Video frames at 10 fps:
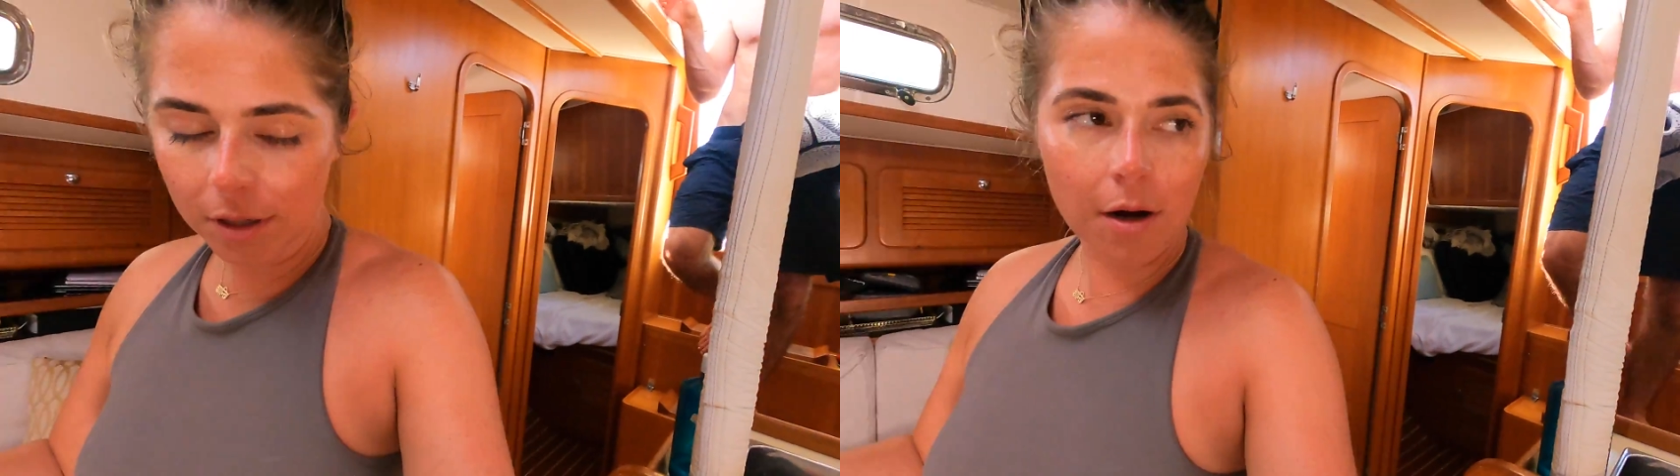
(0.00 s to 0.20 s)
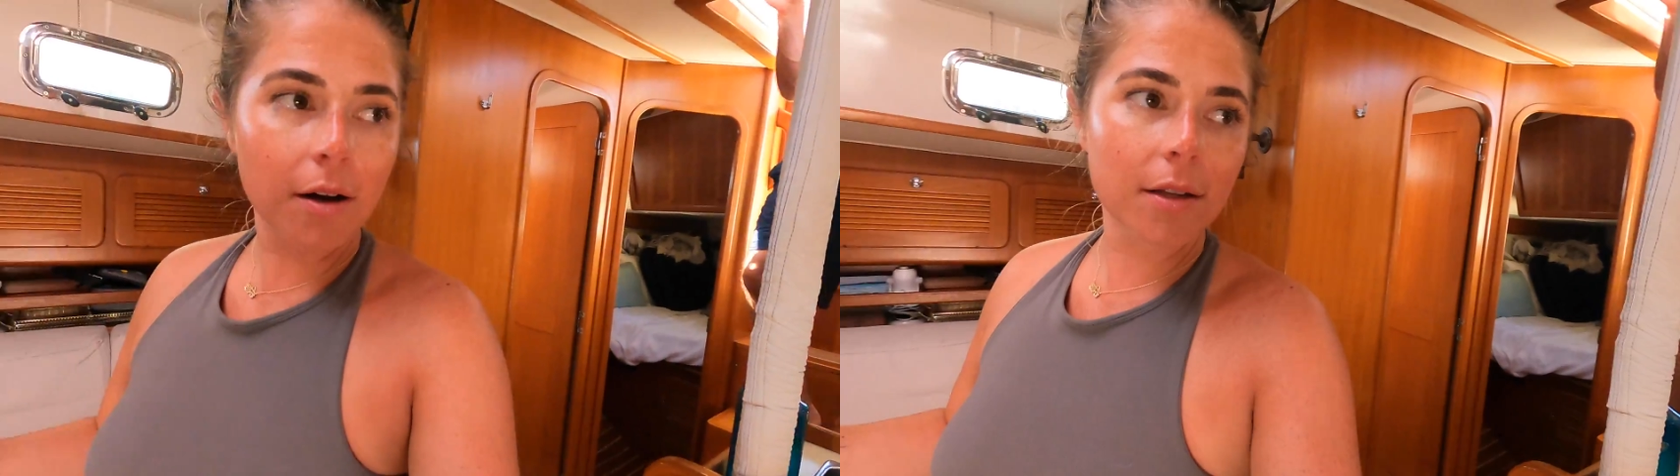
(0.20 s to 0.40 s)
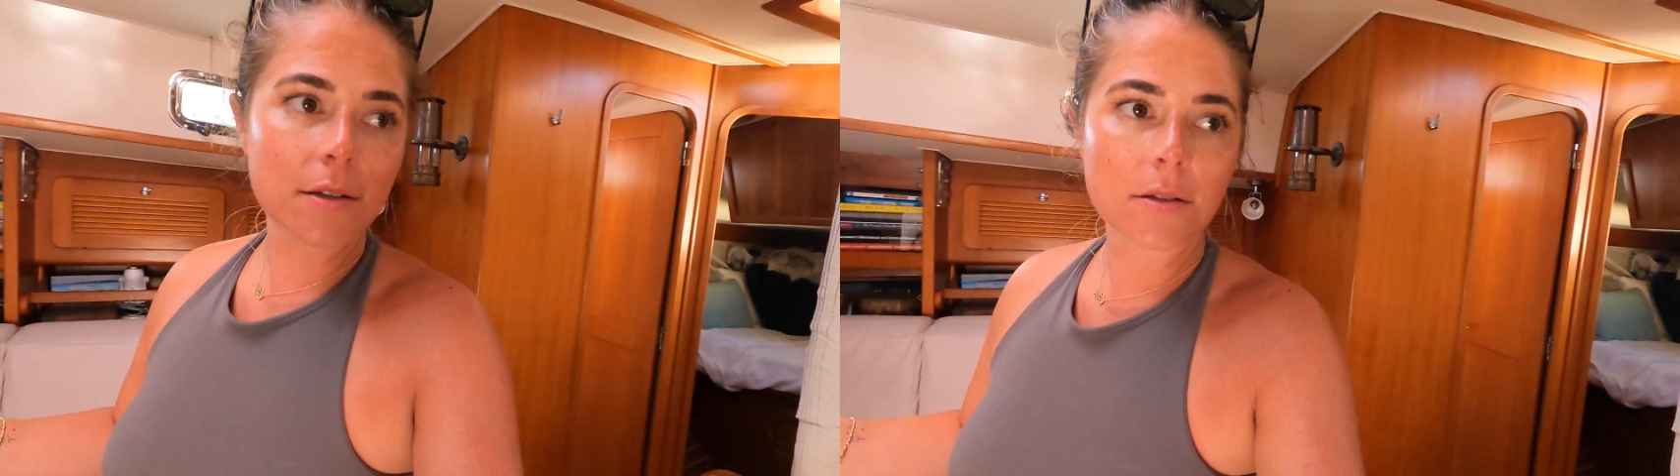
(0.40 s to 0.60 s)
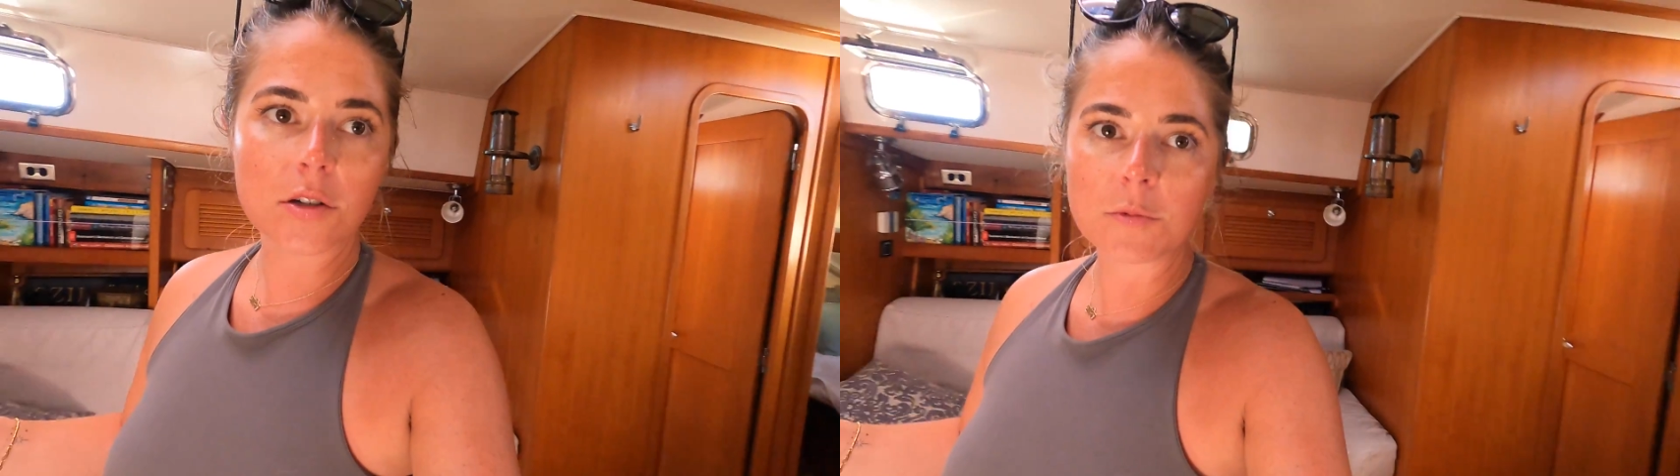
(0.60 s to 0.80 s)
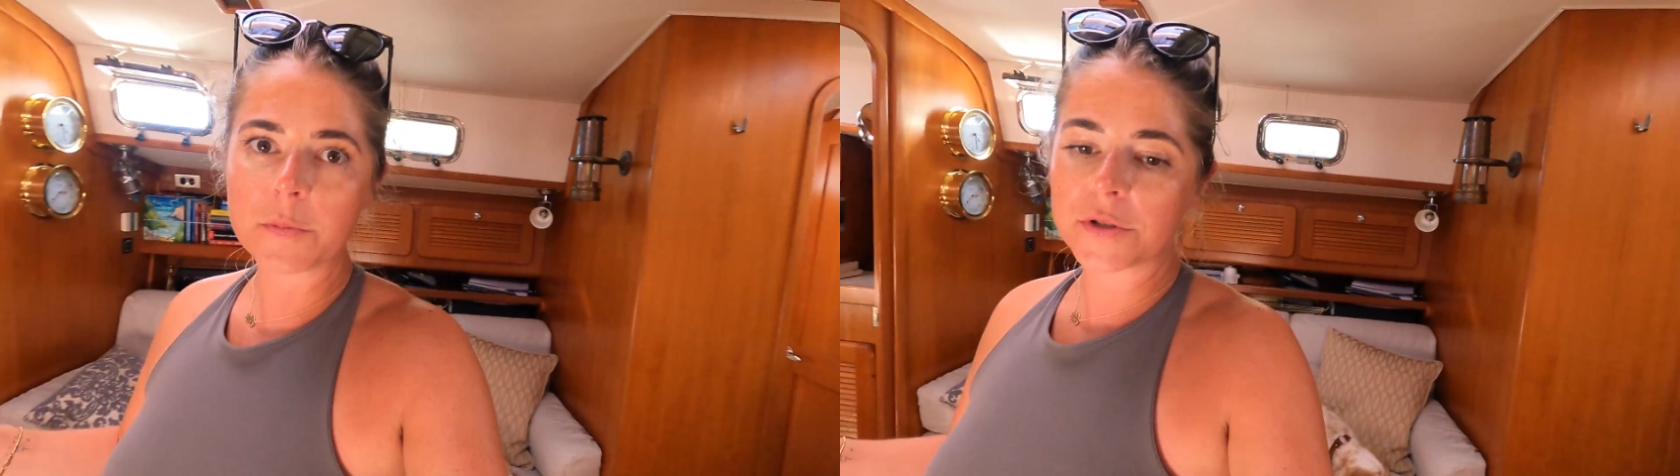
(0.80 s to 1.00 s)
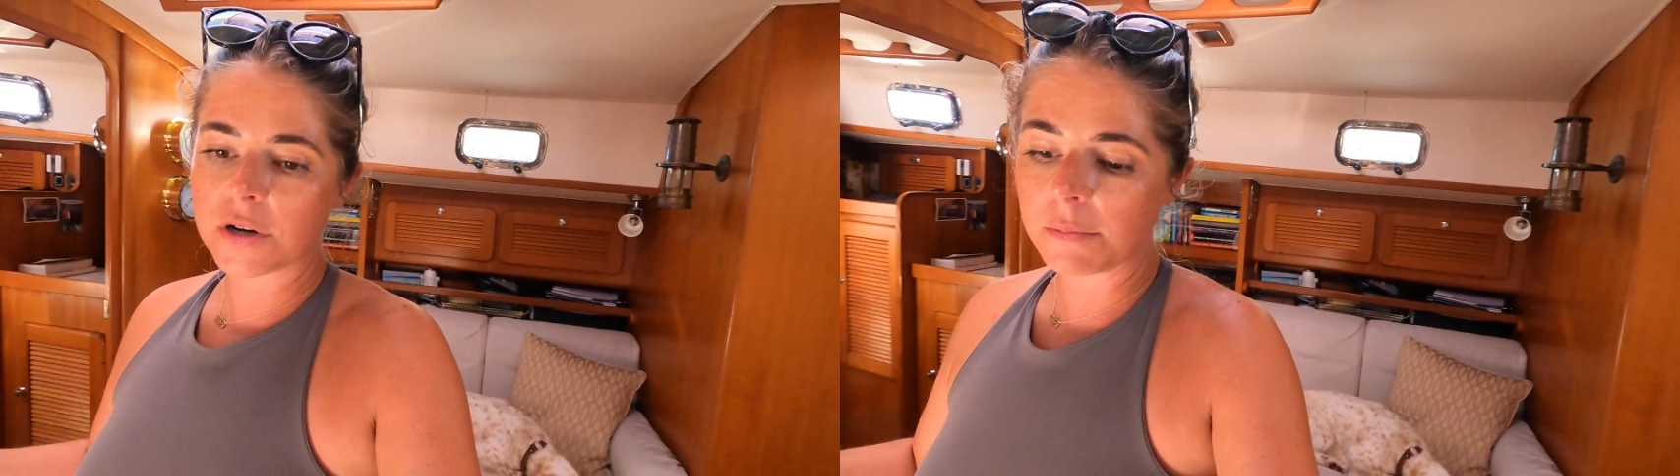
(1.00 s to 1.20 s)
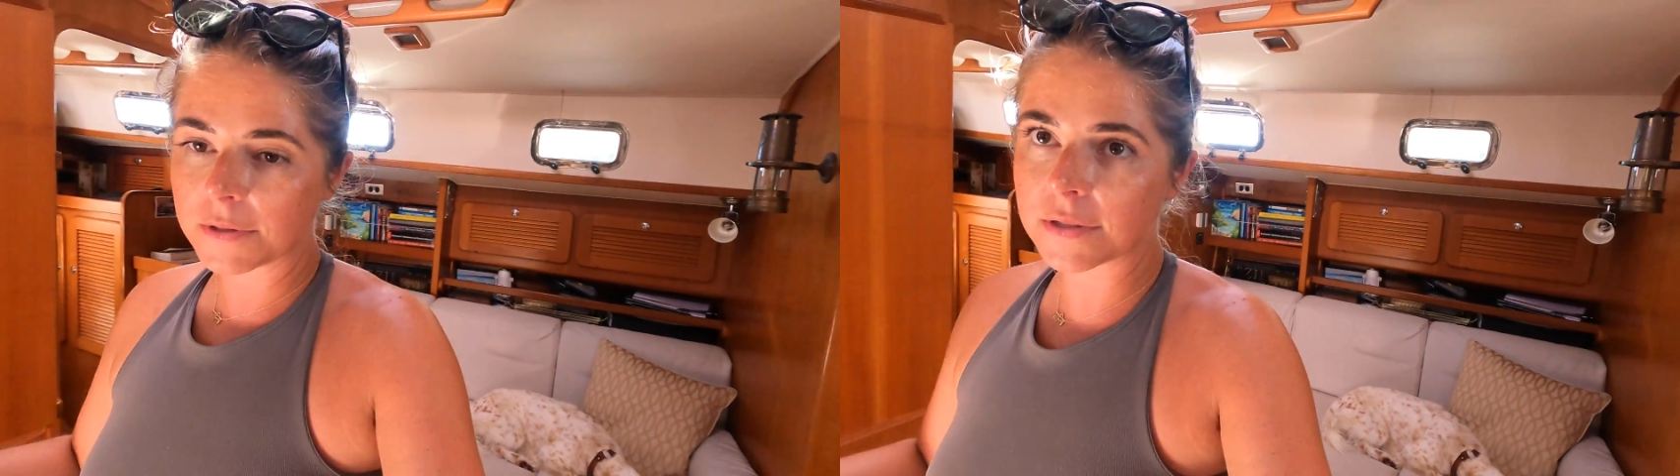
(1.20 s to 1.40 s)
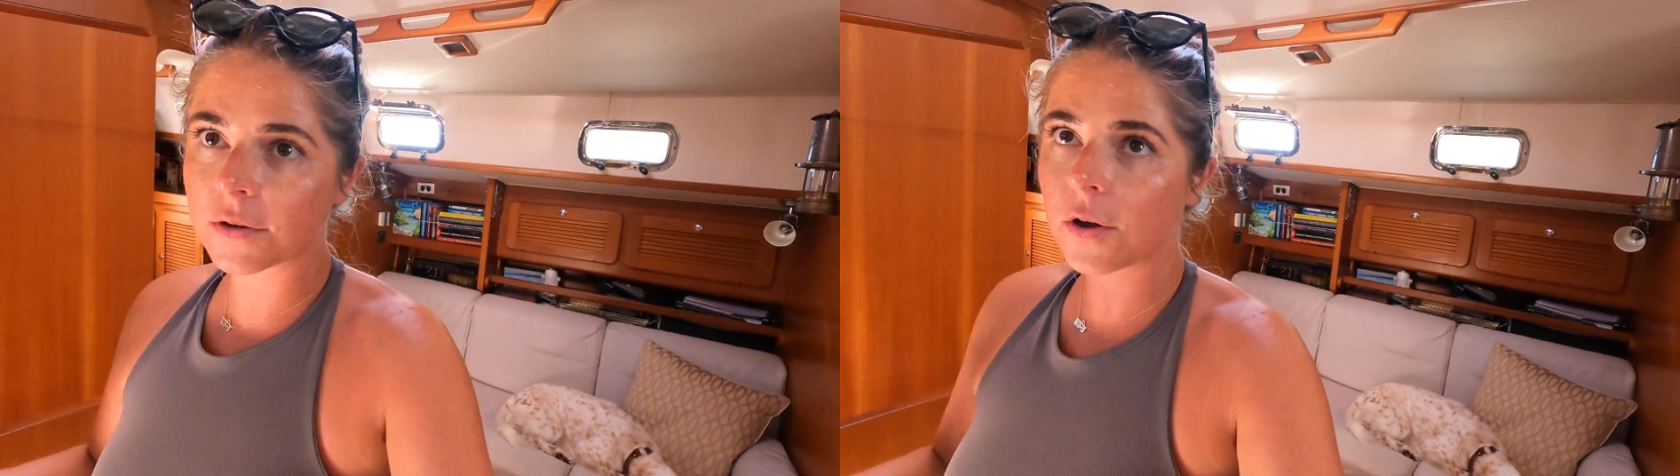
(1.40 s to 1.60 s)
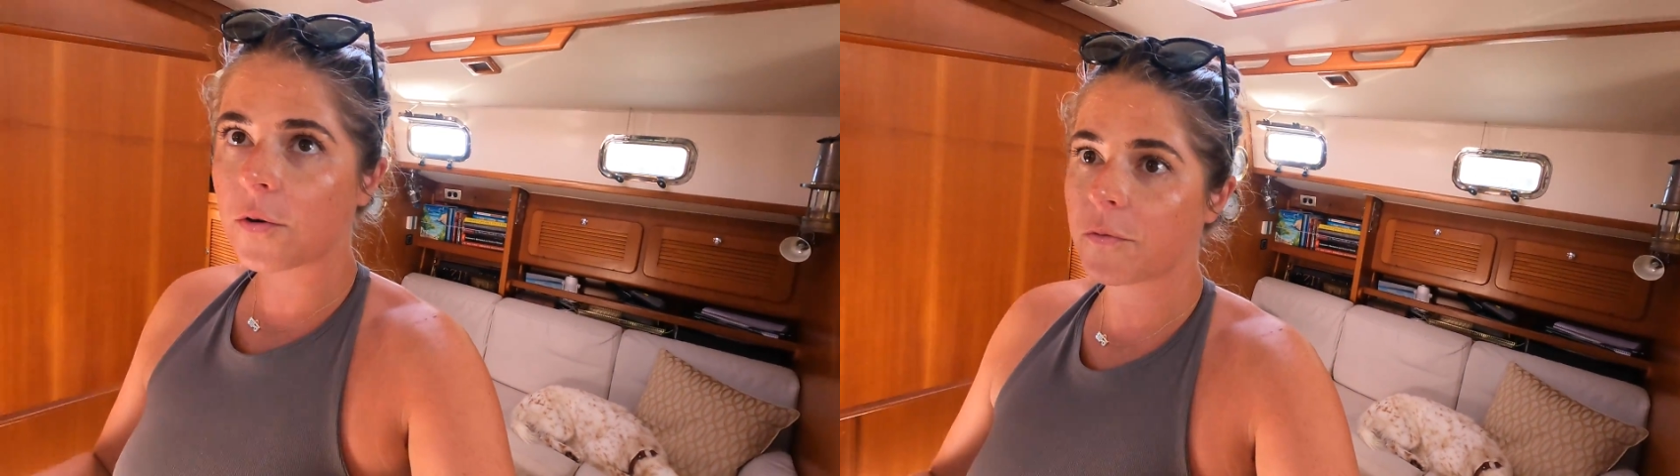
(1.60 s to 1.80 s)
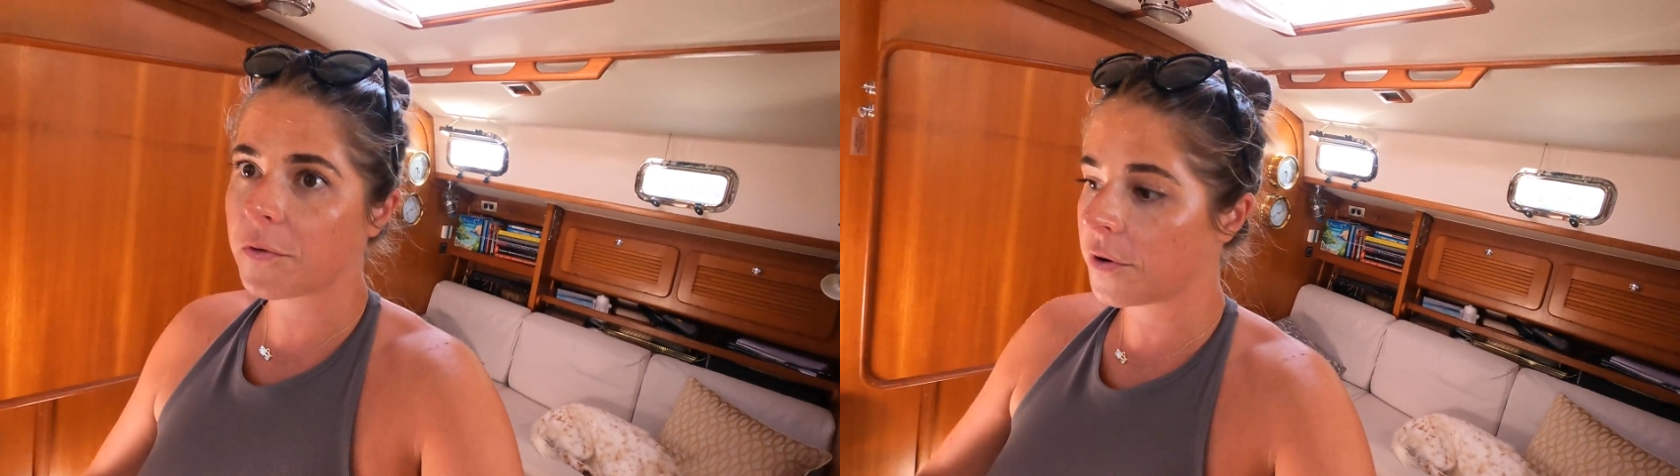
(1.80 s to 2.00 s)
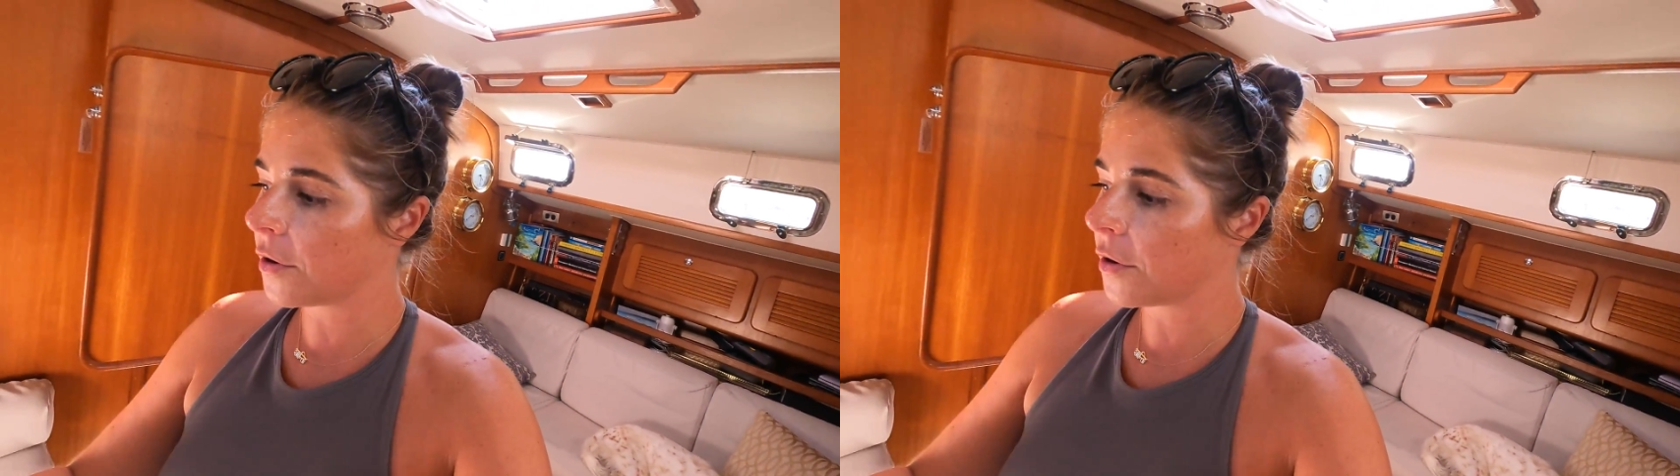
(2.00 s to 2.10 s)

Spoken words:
on his scuba pajamas and go for an